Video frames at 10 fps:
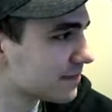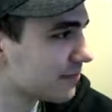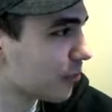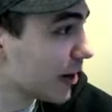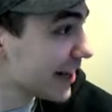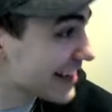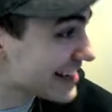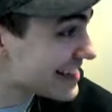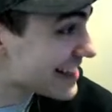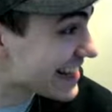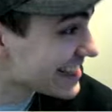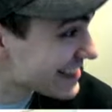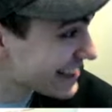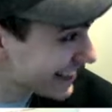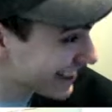What is
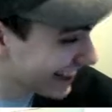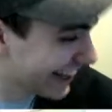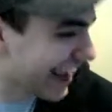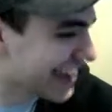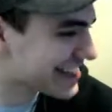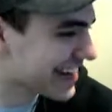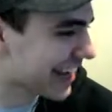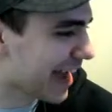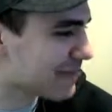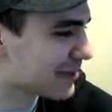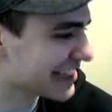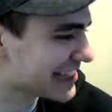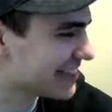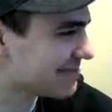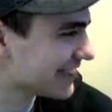this?
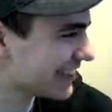Anti-capitalism.